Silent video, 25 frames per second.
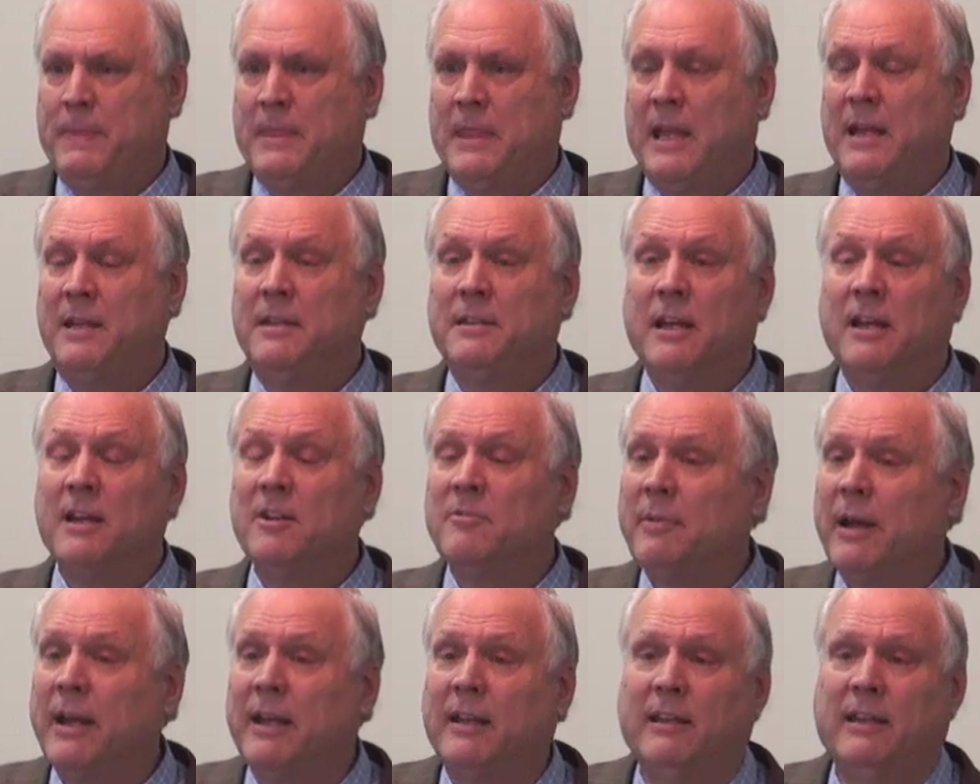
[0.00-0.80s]
And none
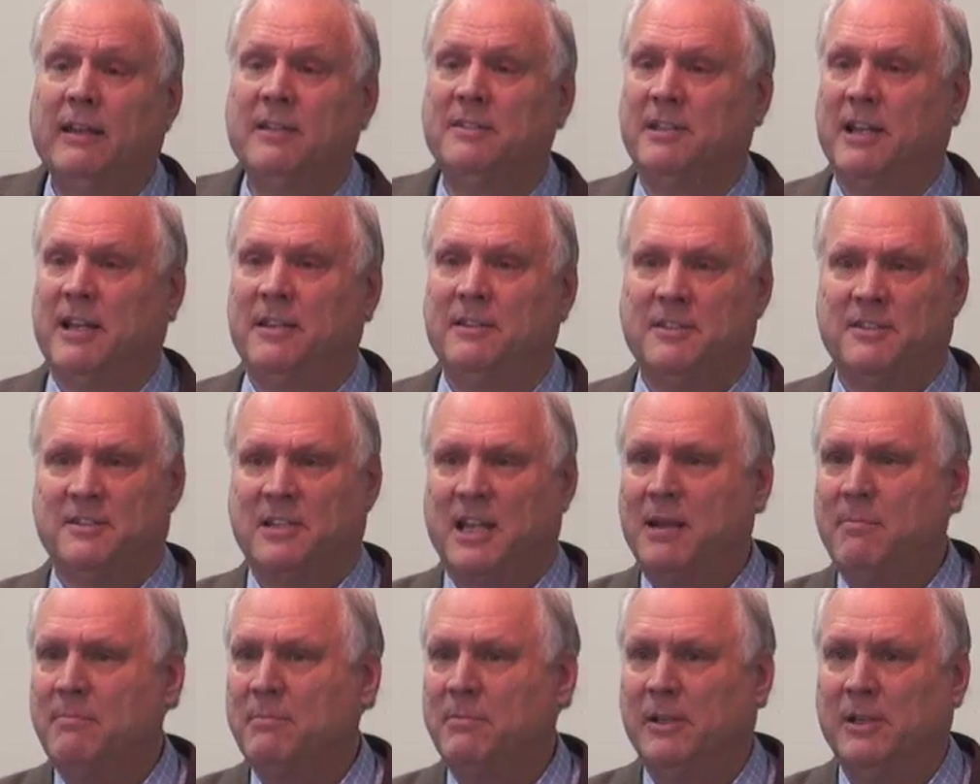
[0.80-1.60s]
of my kids had the
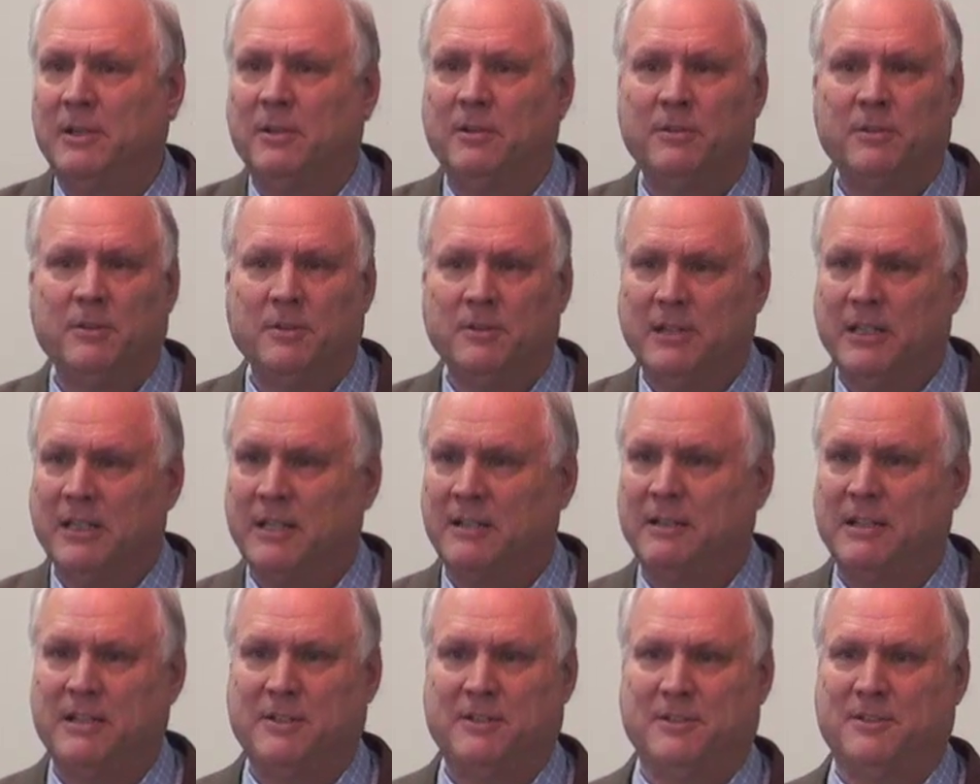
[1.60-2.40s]
same little
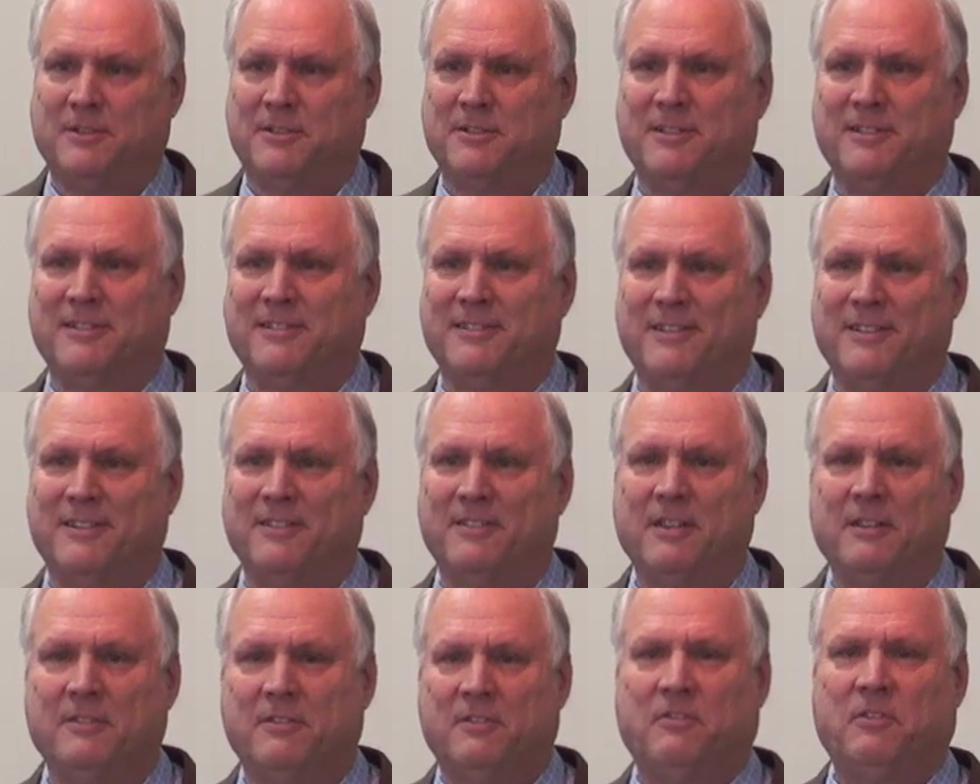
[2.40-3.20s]
unique niches.
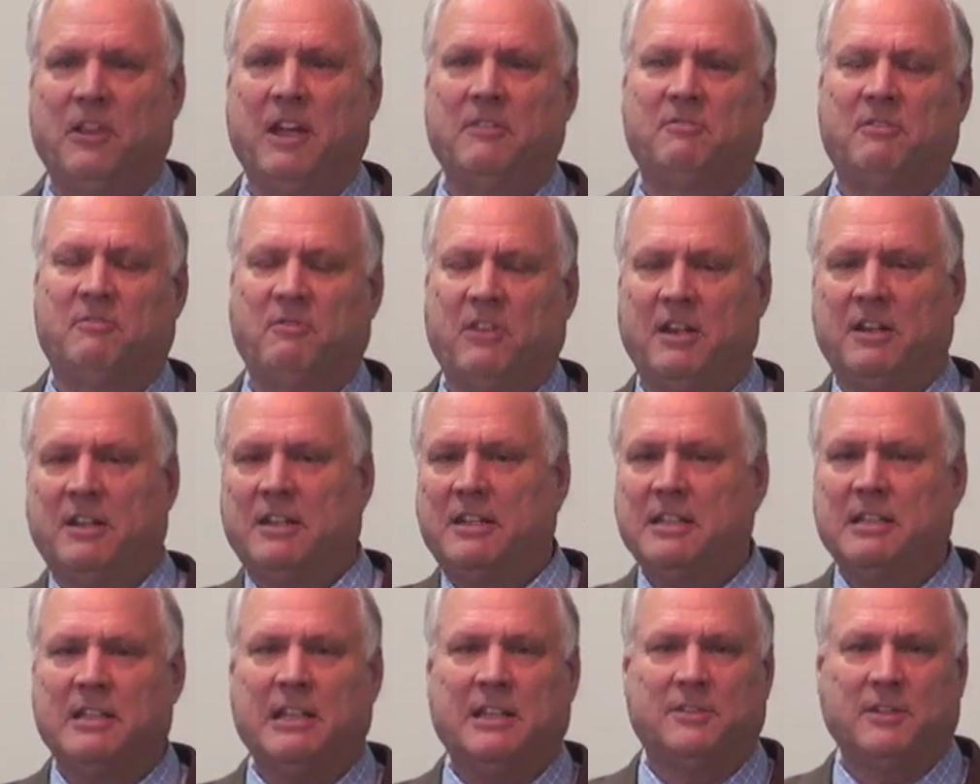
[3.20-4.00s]
They
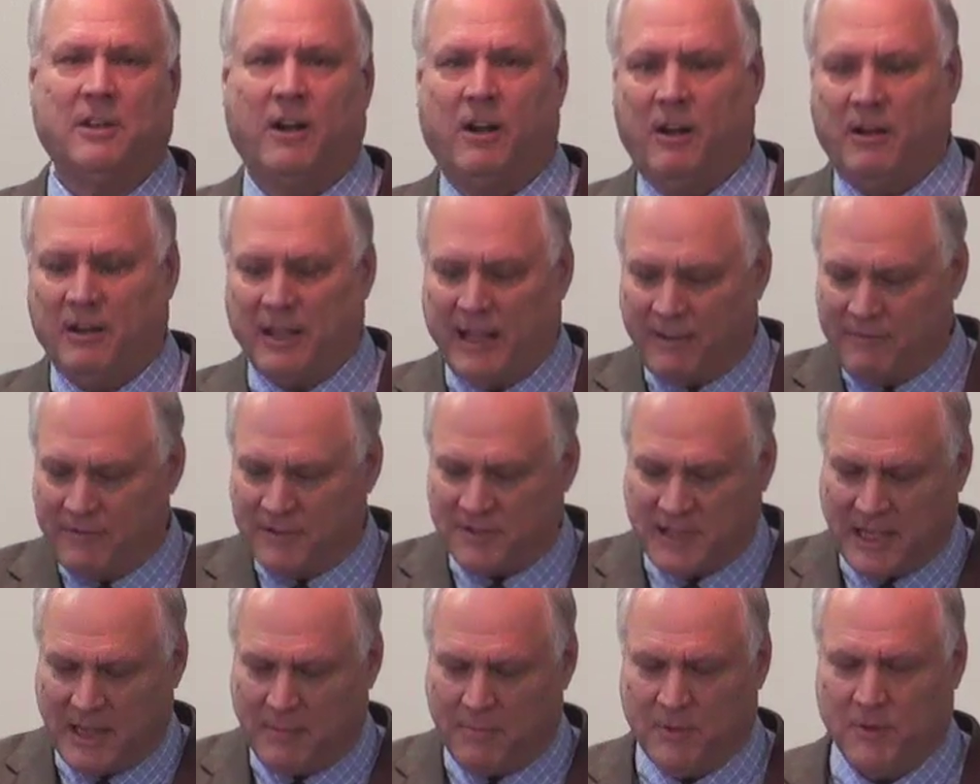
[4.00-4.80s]
didn't get to all have the
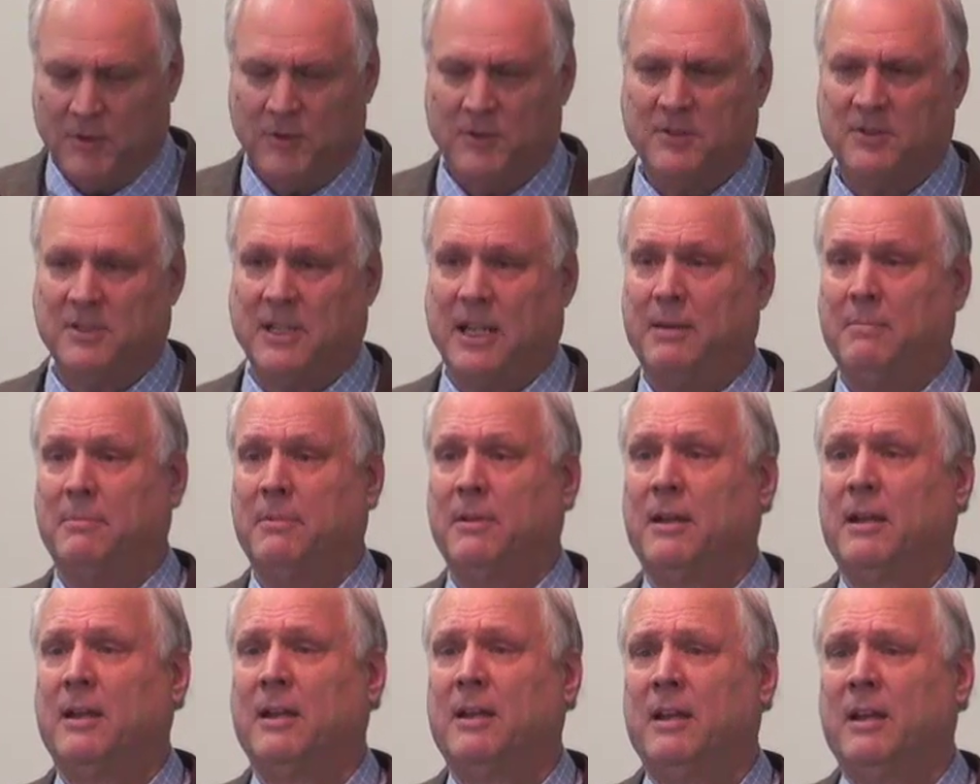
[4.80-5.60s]
same or do the same.
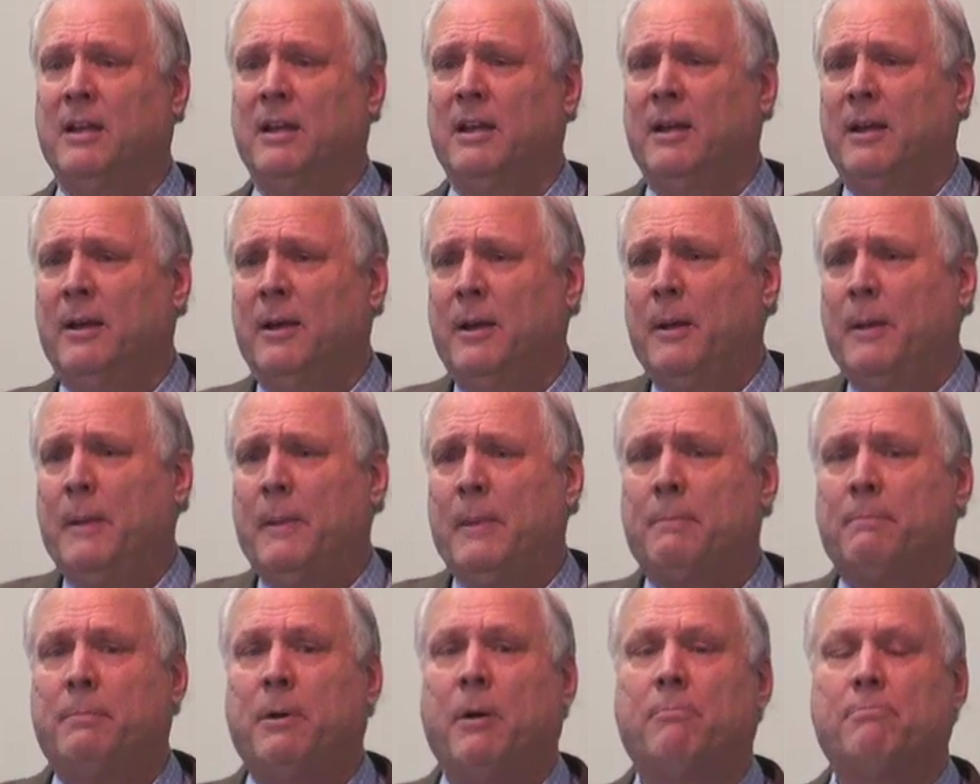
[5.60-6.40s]

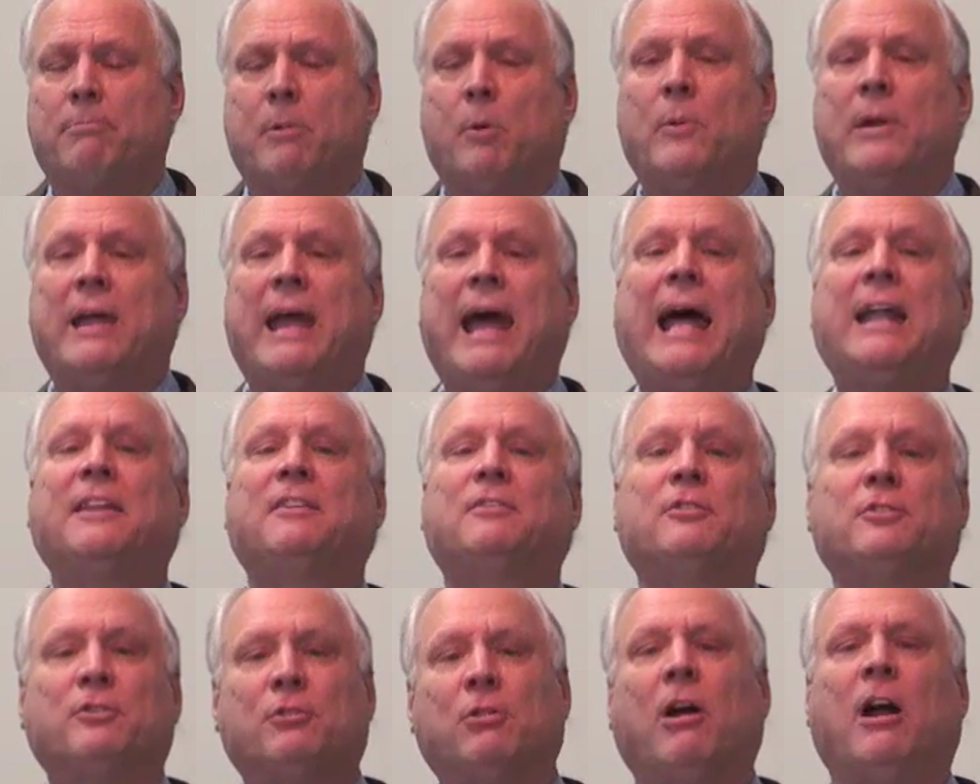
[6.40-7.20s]
But we had
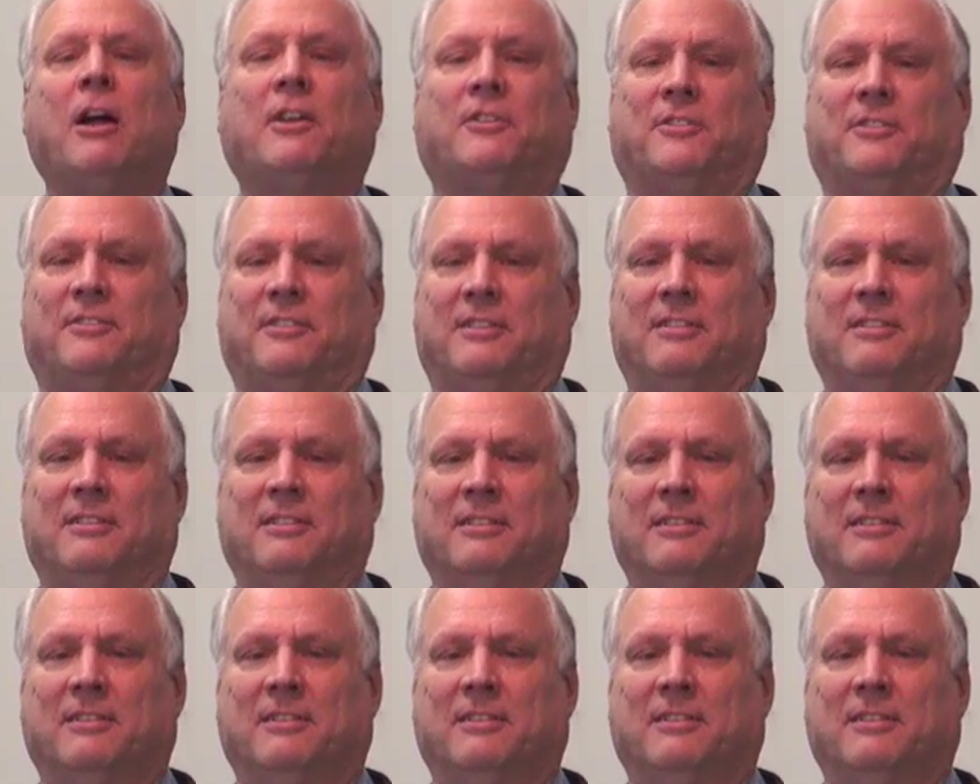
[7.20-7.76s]
to trust.